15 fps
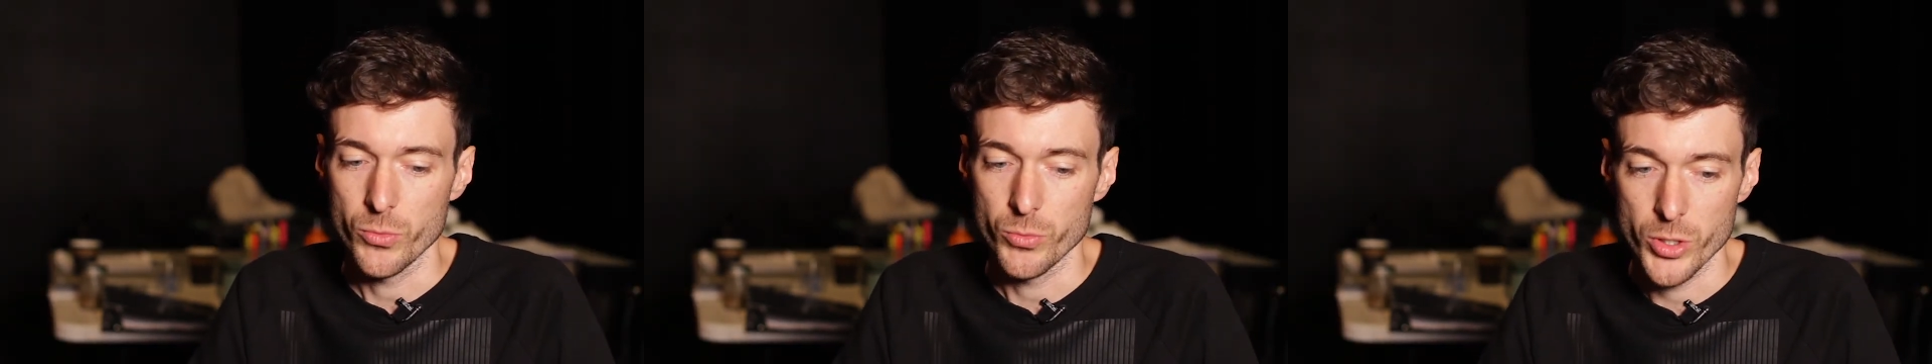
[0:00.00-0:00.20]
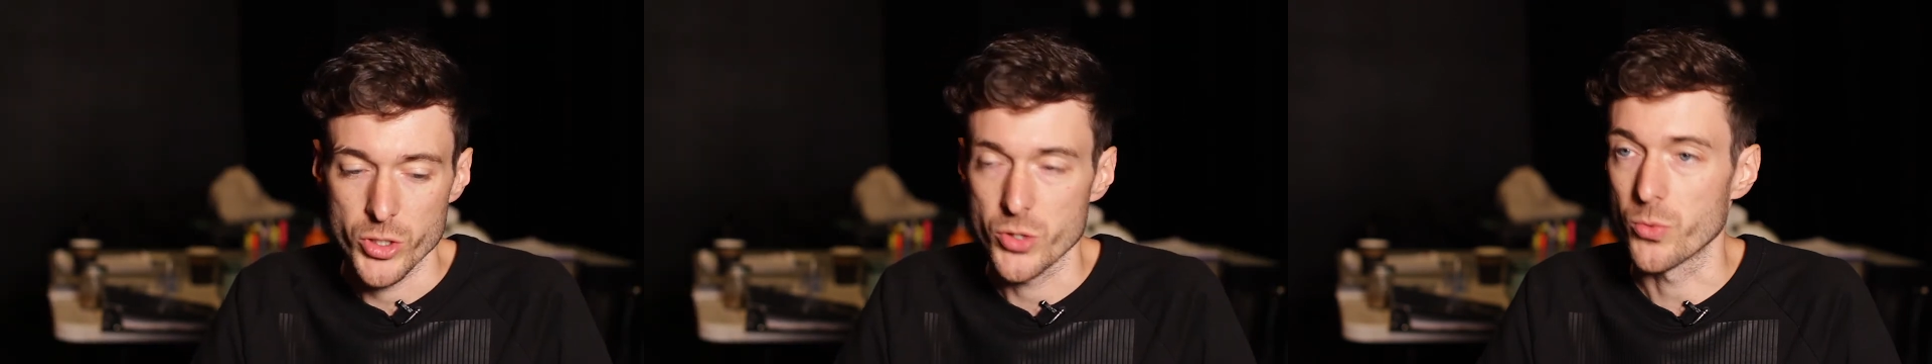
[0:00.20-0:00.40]

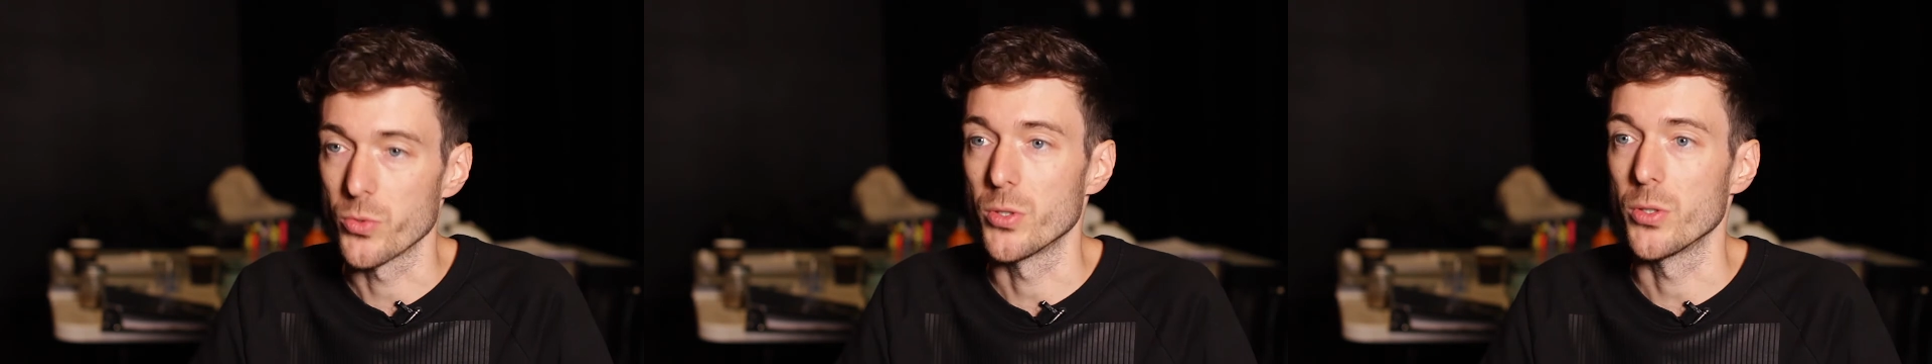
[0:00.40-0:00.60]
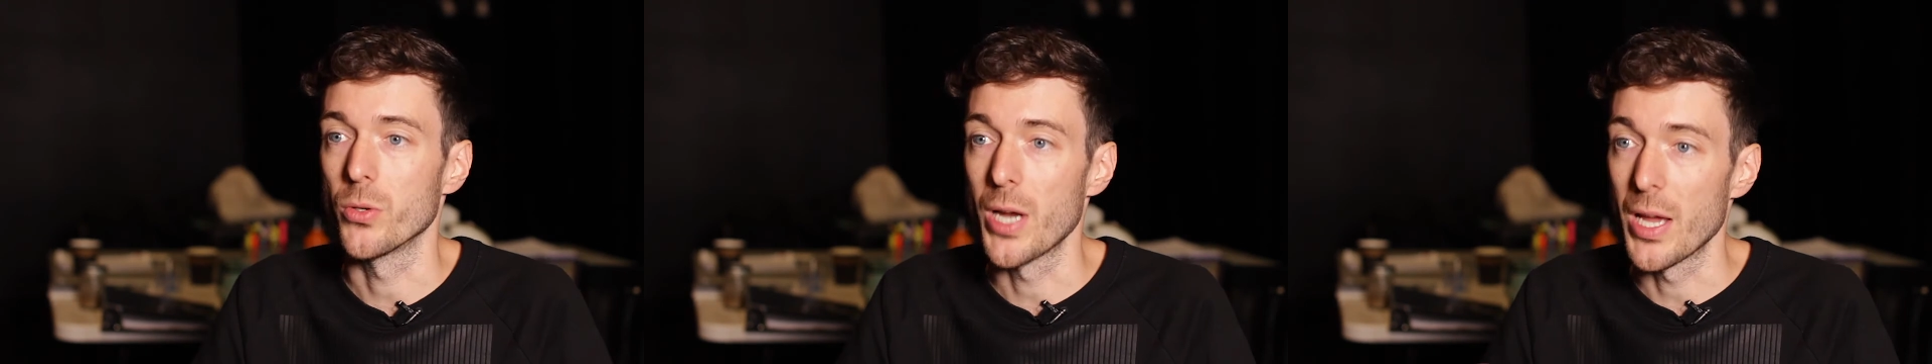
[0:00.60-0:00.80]

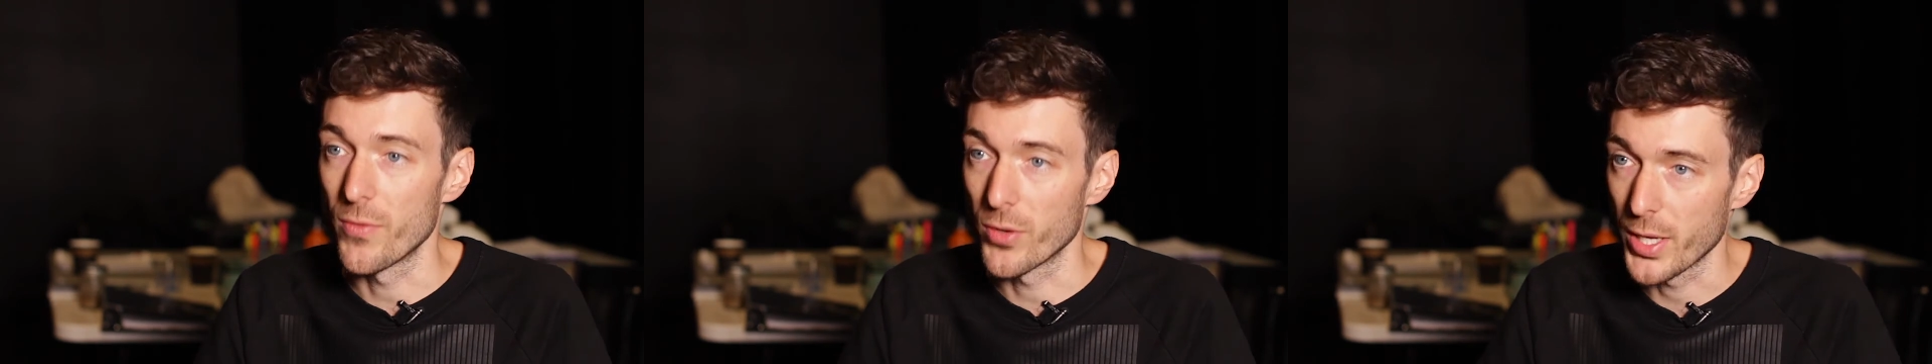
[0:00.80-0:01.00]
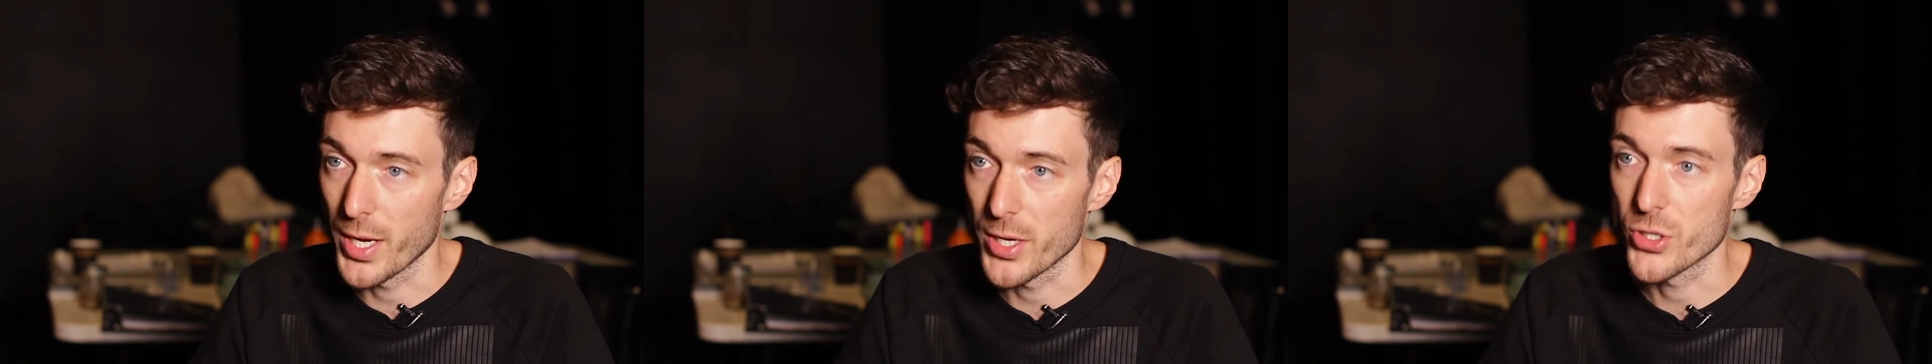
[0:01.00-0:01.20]
ritual or
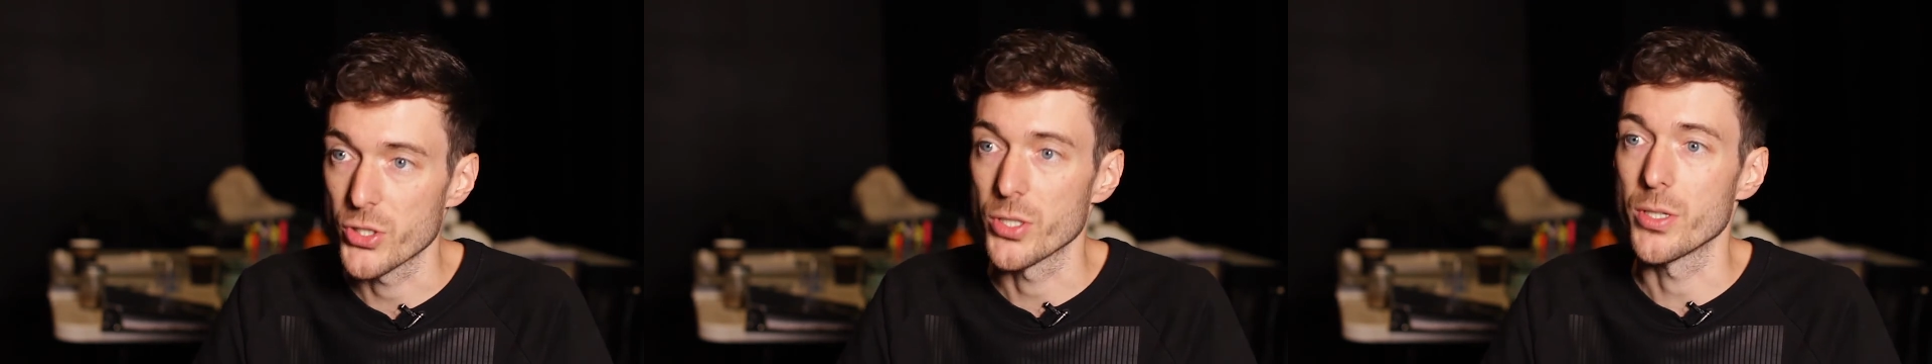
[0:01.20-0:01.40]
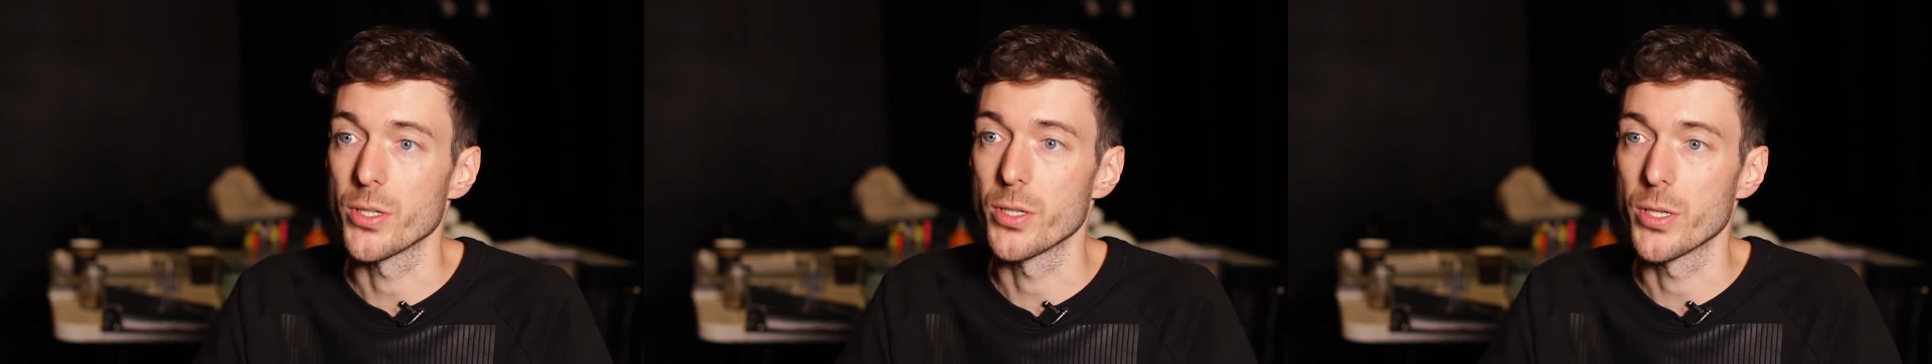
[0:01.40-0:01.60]

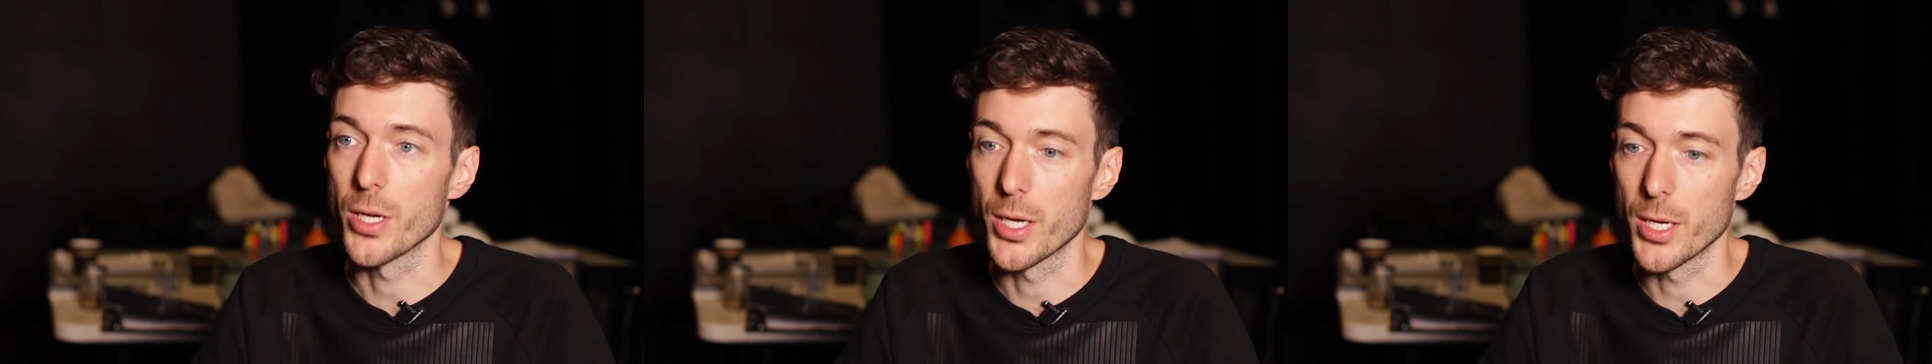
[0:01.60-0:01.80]
evocation